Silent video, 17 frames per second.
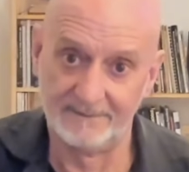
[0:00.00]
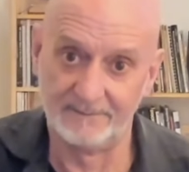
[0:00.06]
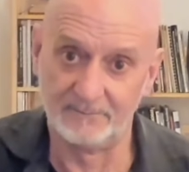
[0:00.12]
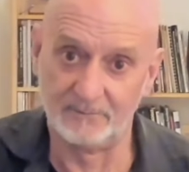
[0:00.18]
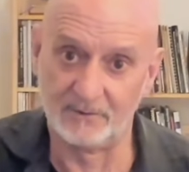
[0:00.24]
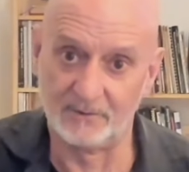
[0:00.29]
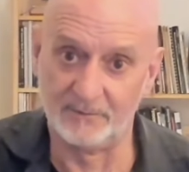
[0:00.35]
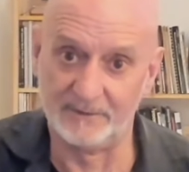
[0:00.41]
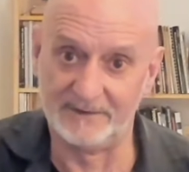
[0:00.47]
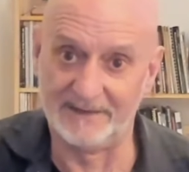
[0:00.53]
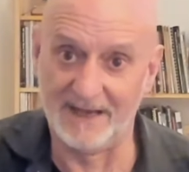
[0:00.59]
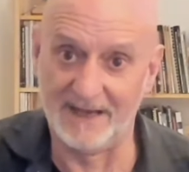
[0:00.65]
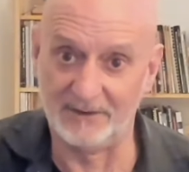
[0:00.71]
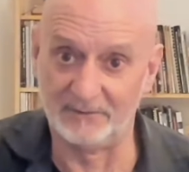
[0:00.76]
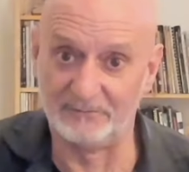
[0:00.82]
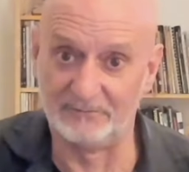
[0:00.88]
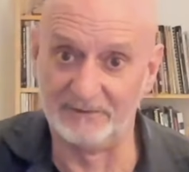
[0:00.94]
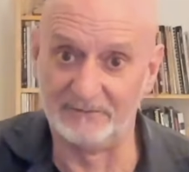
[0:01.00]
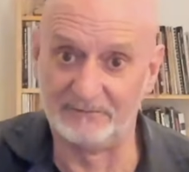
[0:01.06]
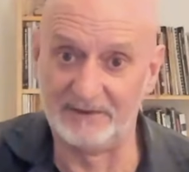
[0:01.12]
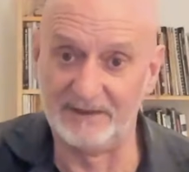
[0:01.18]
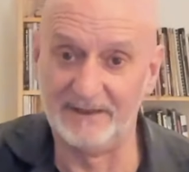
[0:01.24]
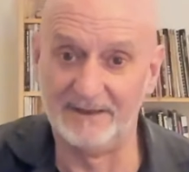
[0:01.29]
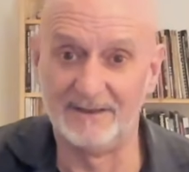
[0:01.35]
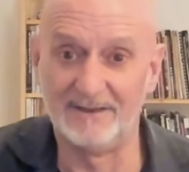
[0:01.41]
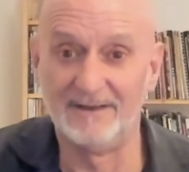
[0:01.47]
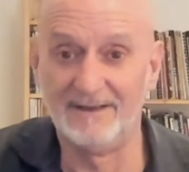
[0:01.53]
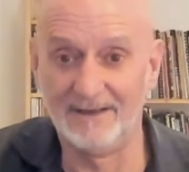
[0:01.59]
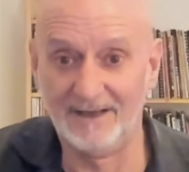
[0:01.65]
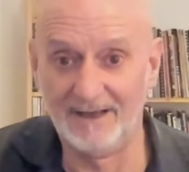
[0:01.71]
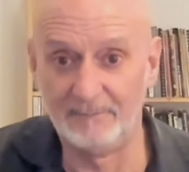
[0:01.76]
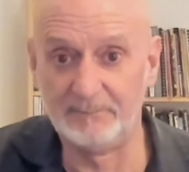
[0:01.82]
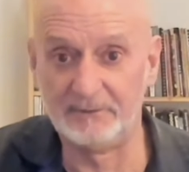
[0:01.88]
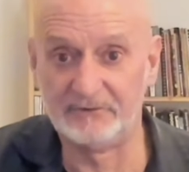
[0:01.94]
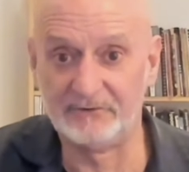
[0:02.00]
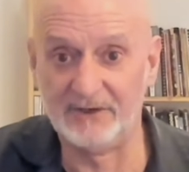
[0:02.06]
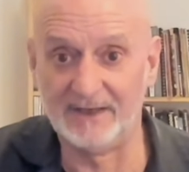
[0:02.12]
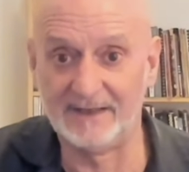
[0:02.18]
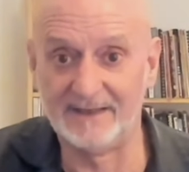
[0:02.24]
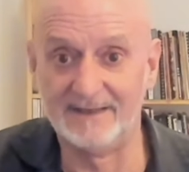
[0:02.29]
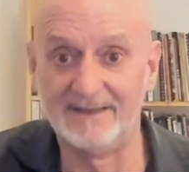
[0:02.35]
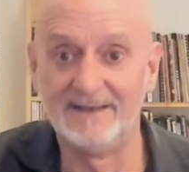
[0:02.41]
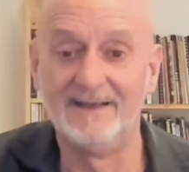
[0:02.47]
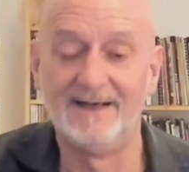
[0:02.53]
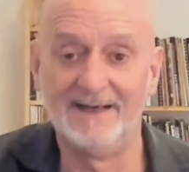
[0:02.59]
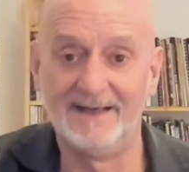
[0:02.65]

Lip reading: We're going down a 5th here, up a 2nd,